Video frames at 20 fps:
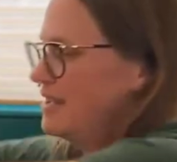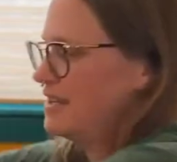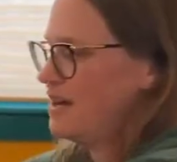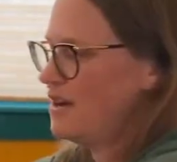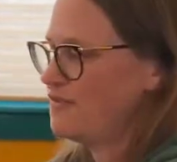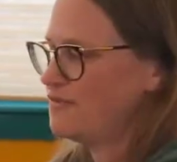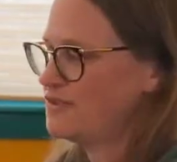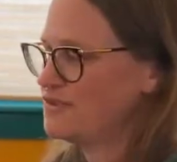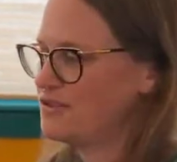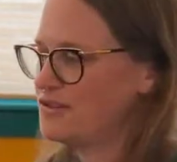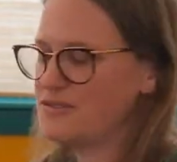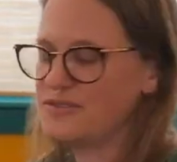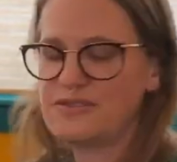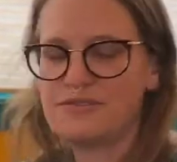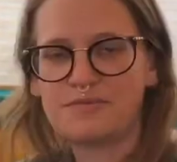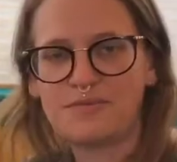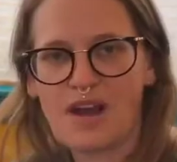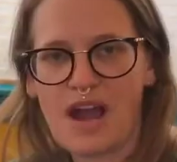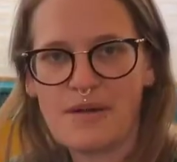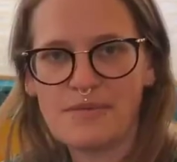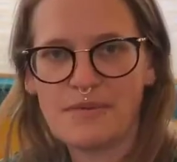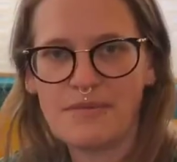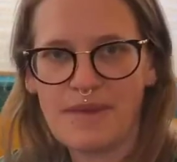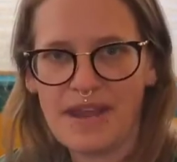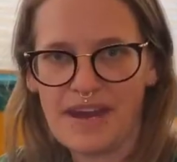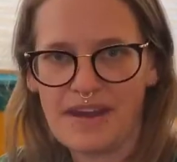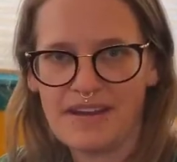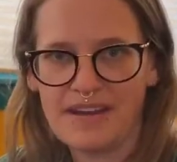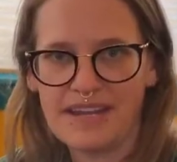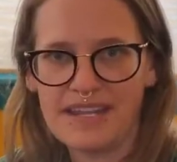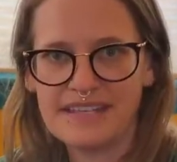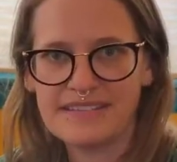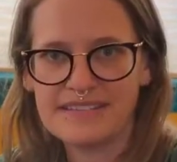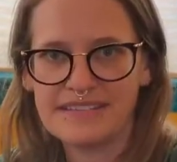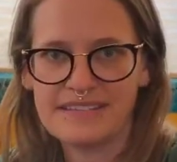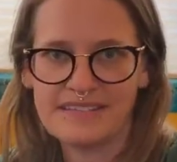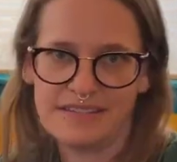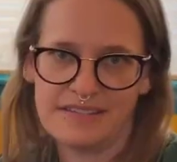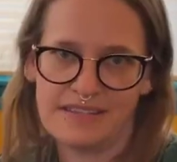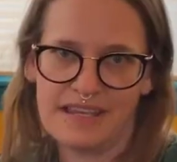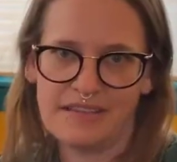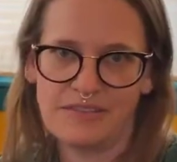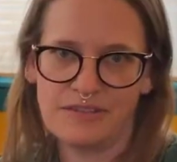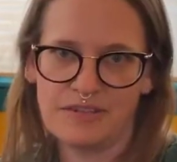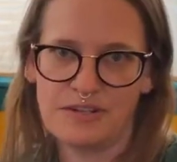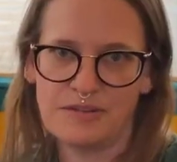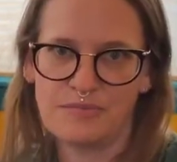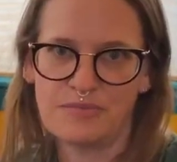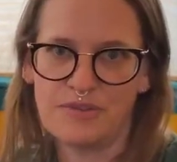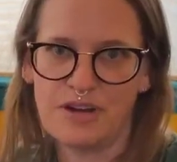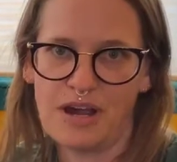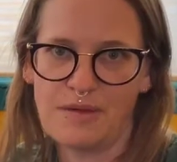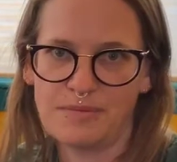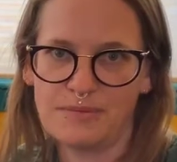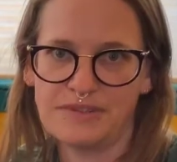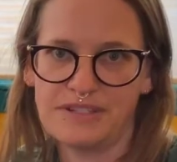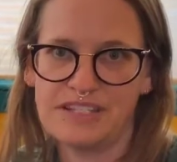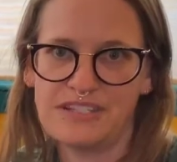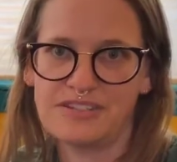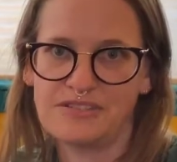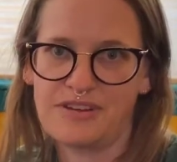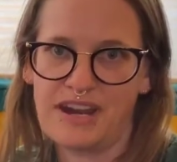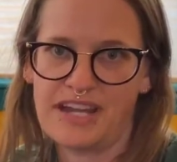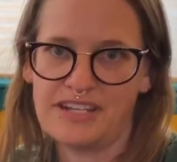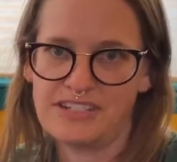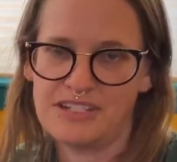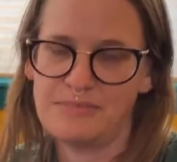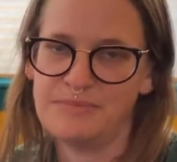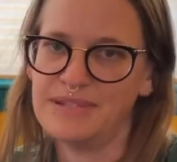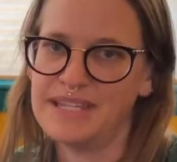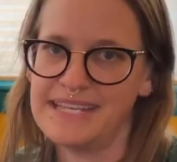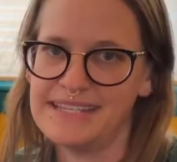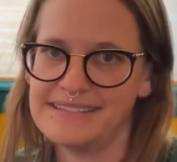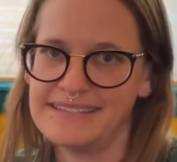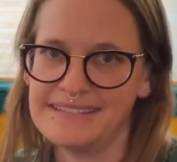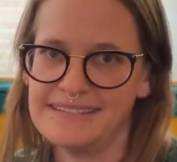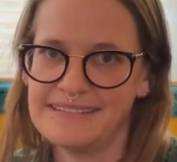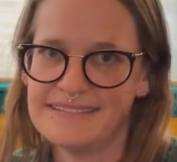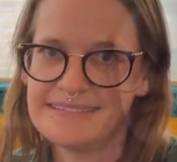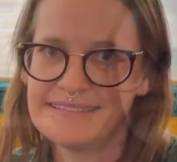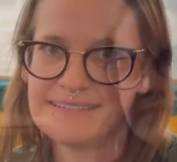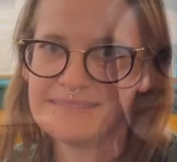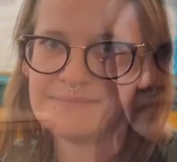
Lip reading: cover those problem areas until they learn properly scratching places.